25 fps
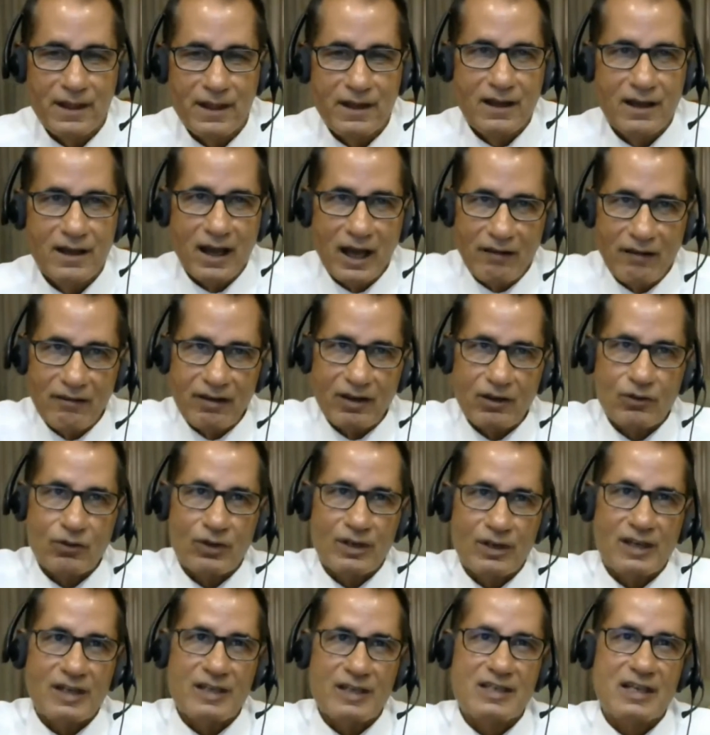Having
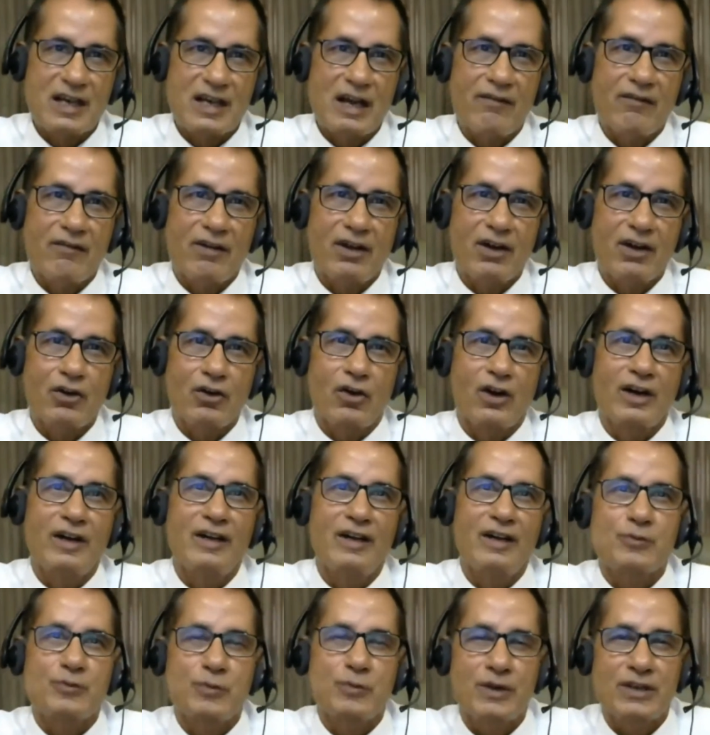27 or in
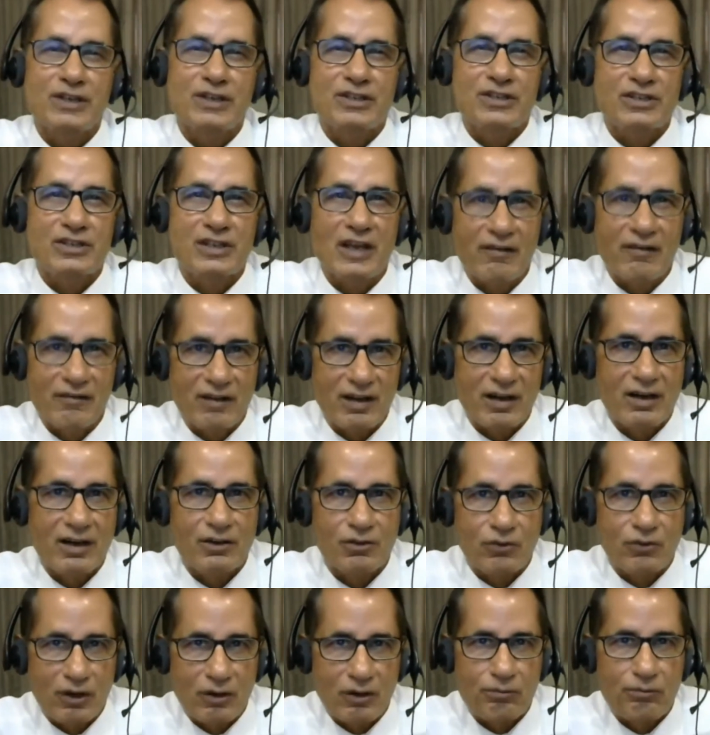its place 7 or
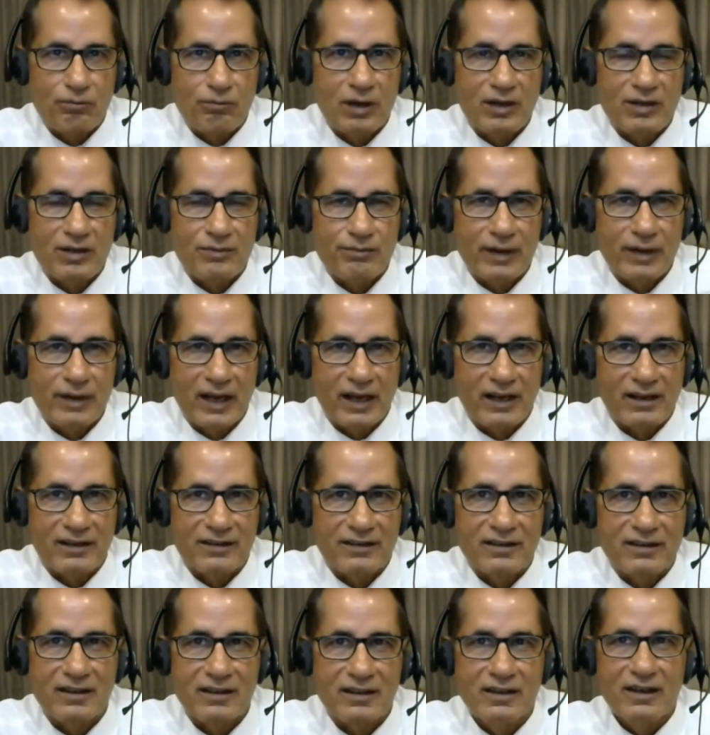12
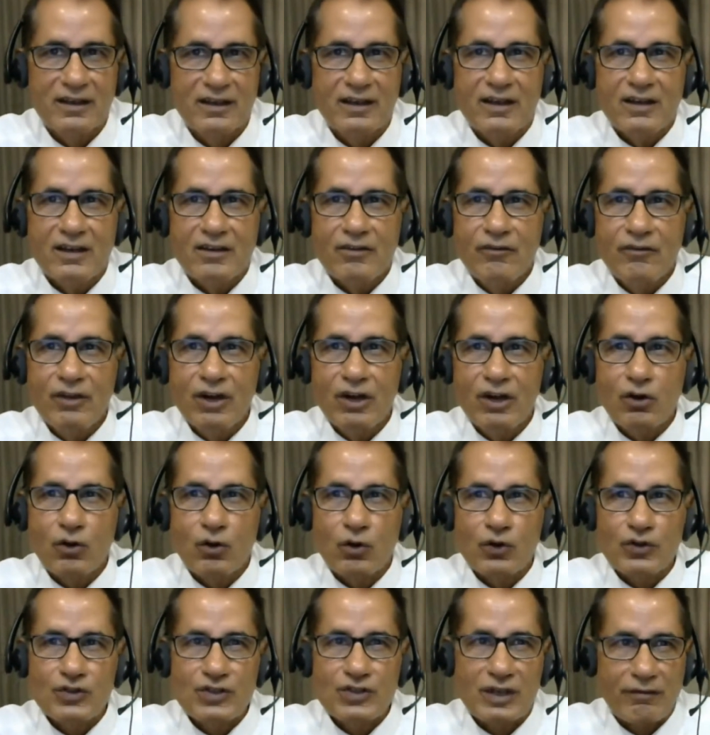banks will
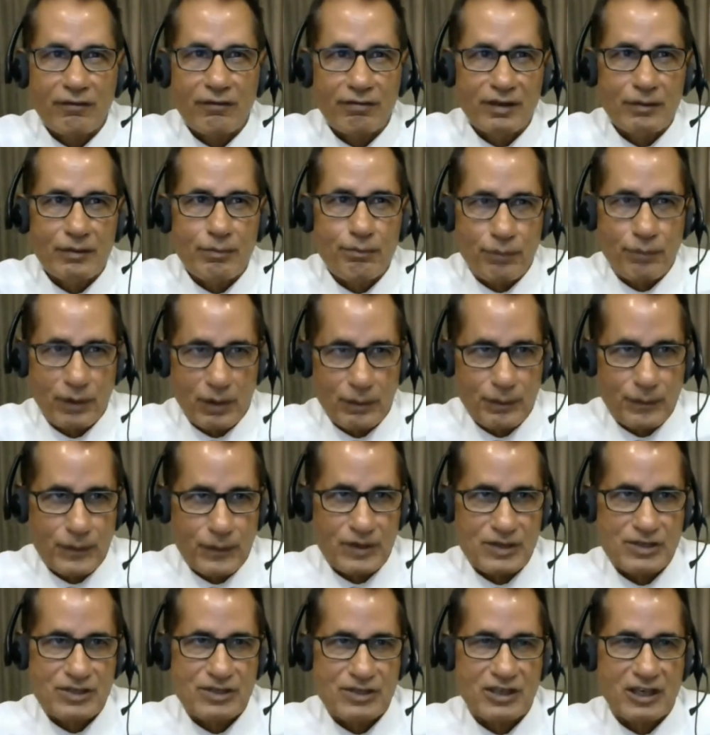not serve the
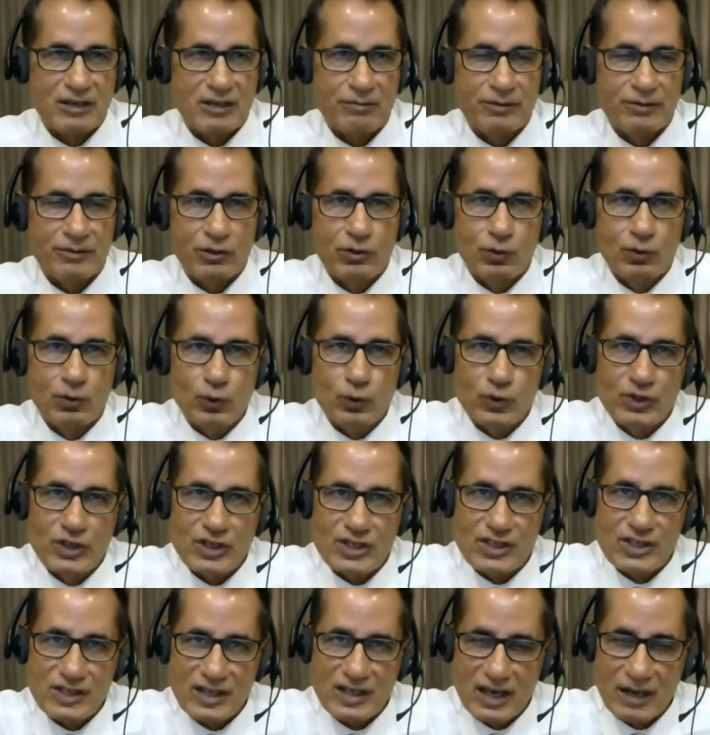purpose if they do the
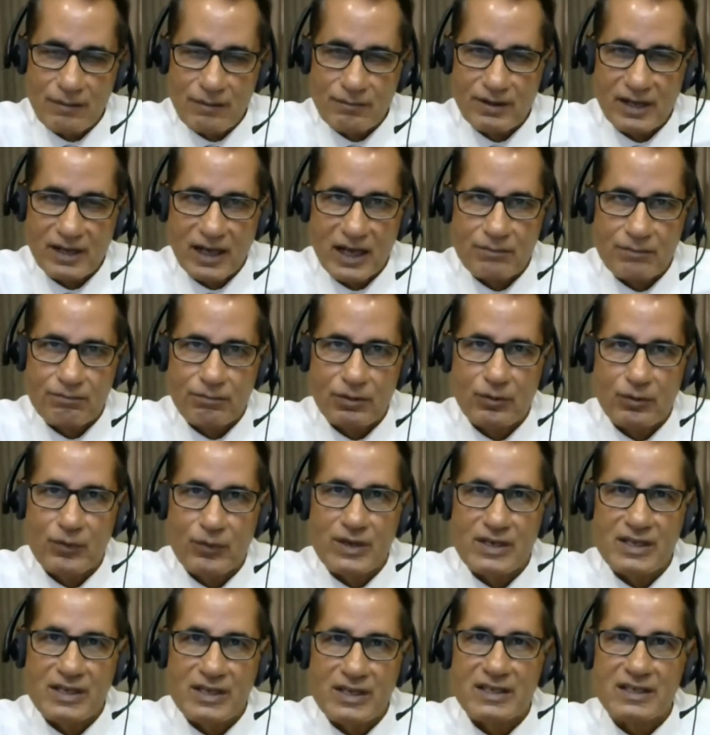same type of
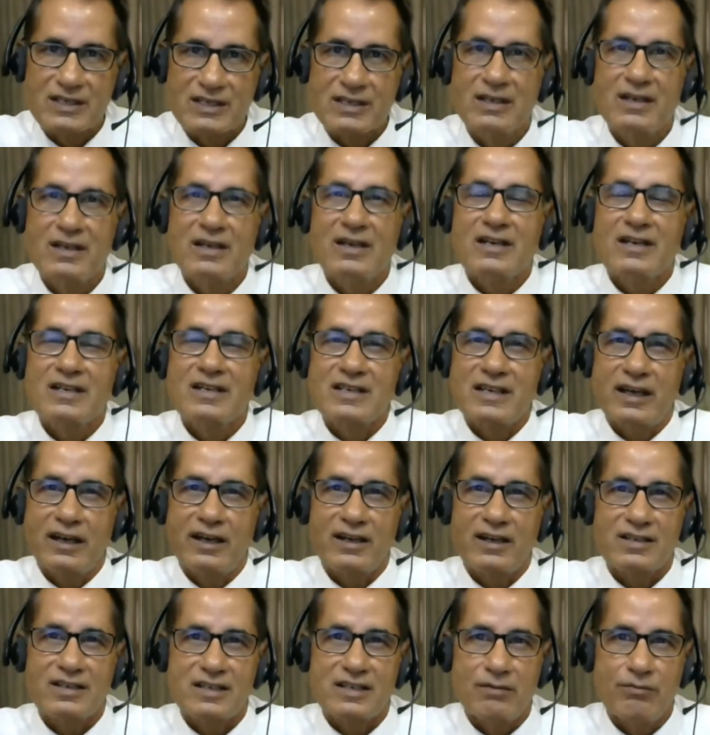business,
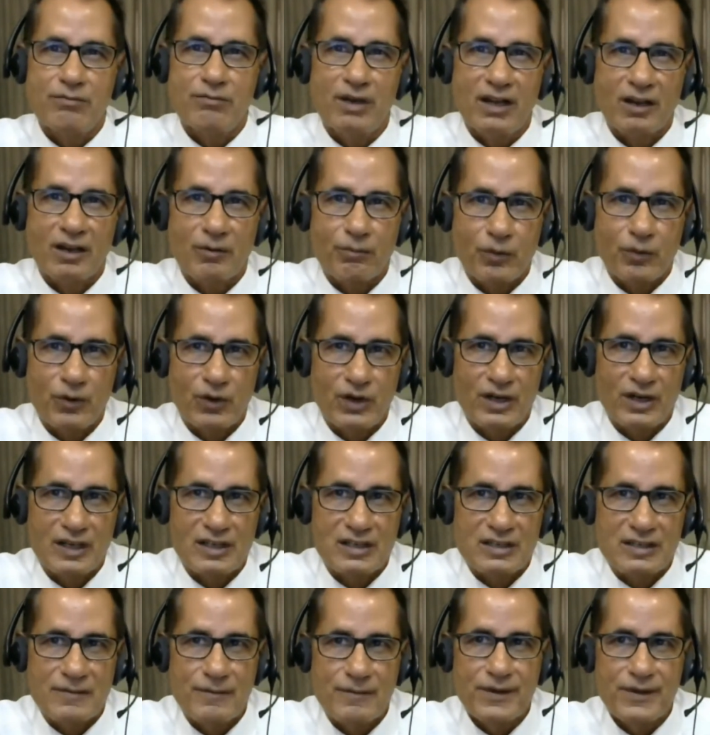selling similar
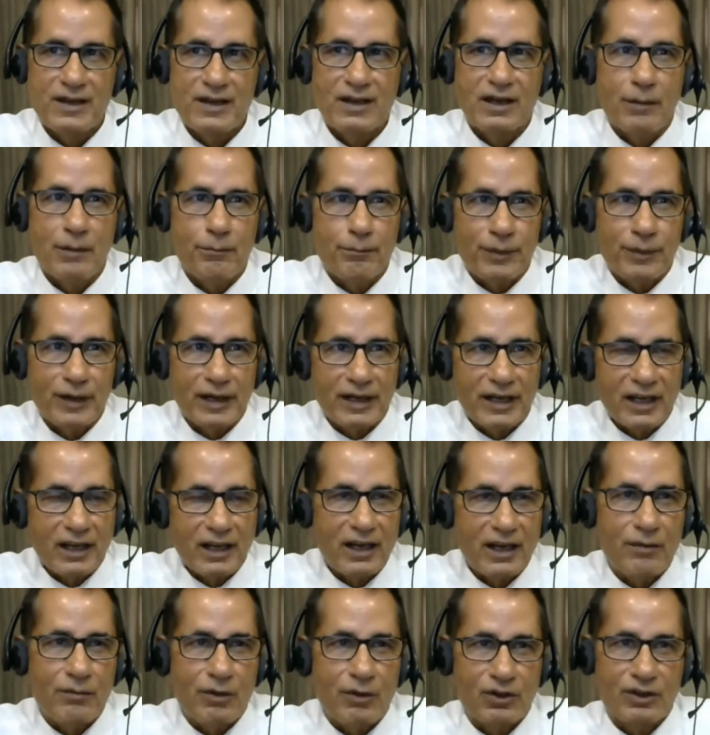products, competing
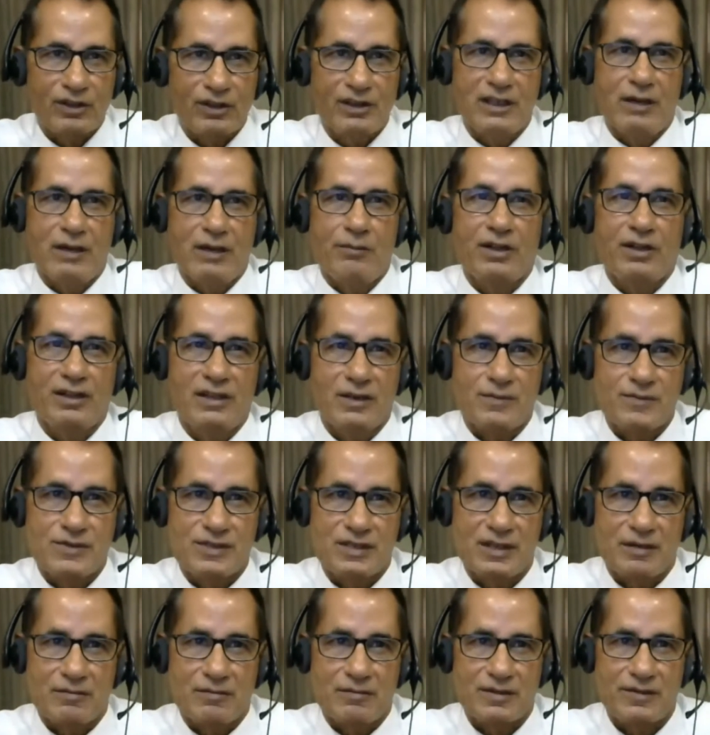among
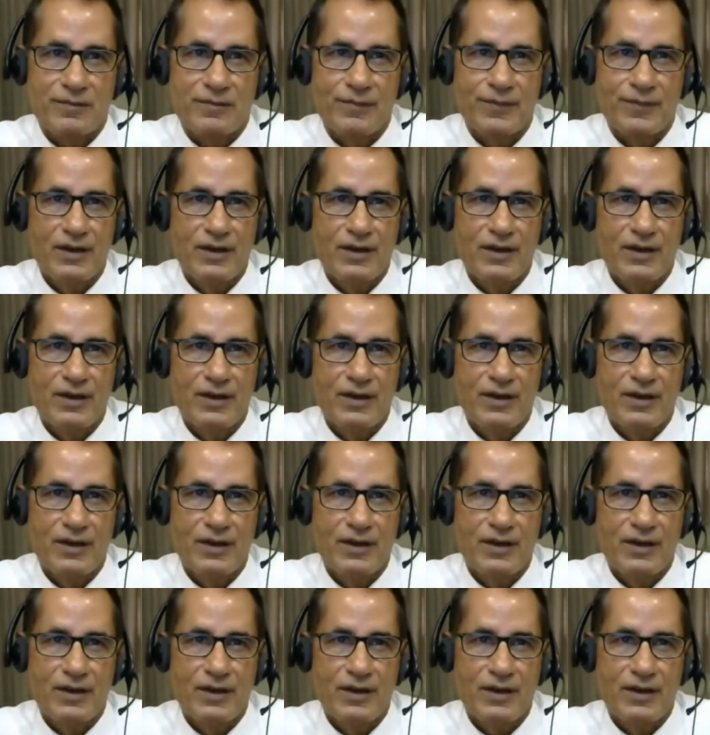themselves.